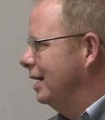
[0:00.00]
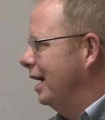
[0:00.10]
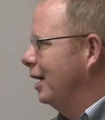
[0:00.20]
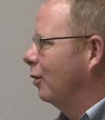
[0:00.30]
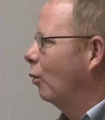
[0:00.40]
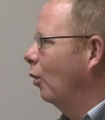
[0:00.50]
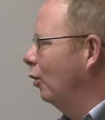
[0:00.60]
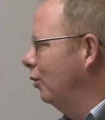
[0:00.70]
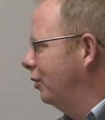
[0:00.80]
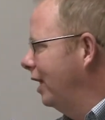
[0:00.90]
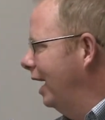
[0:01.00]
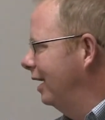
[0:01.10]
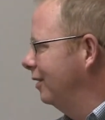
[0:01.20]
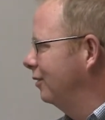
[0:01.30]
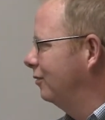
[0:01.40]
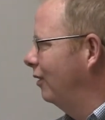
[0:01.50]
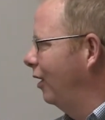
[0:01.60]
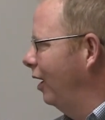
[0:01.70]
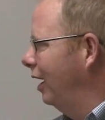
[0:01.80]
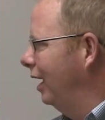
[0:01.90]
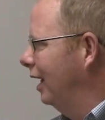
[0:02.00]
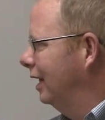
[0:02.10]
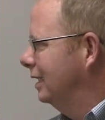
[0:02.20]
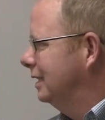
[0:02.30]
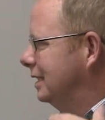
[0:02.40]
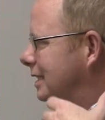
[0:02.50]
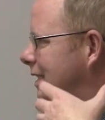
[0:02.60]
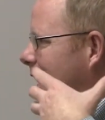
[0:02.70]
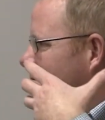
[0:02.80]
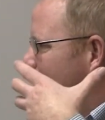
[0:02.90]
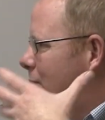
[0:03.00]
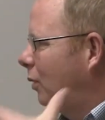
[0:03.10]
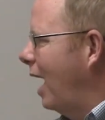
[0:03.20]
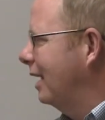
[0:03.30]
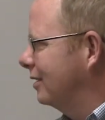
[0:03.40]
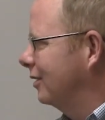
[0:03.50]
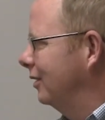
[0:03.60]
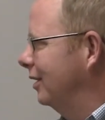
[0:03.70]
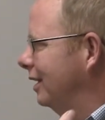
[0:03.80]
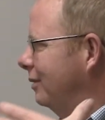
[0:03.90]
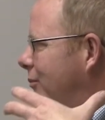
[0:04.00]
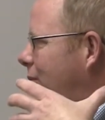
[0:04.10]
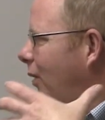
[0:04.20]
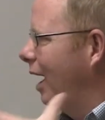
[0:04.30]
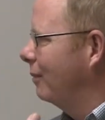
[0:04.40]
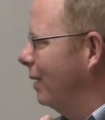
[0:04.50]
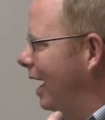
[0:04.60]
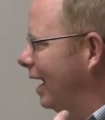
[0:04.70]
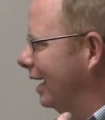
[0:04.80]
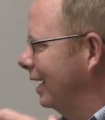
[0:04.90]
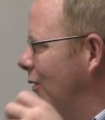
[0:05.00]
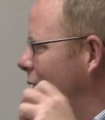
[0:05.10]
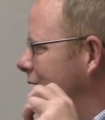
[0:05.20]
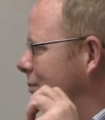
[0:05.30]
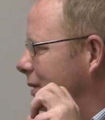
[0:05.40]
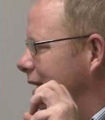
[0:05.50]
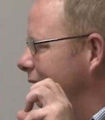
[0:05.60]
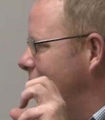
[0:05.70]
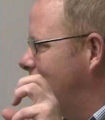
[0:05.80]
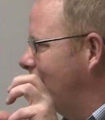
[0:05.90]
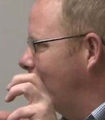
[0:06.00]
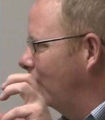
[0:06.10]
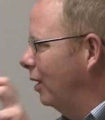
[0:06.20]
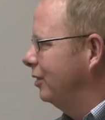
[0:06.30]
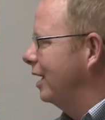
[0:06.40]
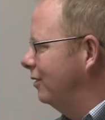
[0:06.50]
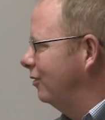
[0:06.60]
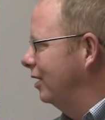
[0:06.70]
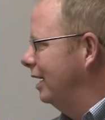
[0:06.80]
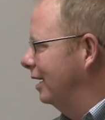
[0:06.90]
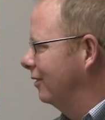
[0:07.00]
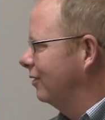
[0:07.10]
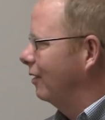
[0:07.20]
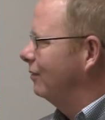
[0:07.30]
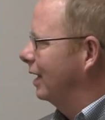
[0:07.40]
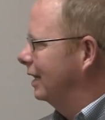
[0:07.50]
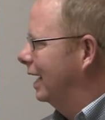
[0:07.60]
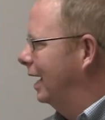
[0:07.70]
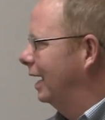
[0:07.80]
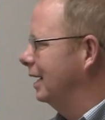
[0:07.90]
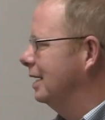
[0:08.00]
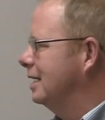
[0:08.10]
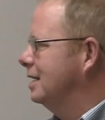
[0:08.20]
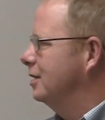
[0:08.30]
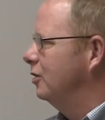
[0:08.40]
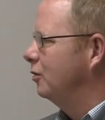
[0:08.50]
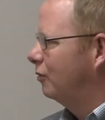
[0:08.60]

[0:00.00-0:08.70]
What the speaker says: In a world that is very practical and pragmatic and only believes that what they see and stuff like that, do you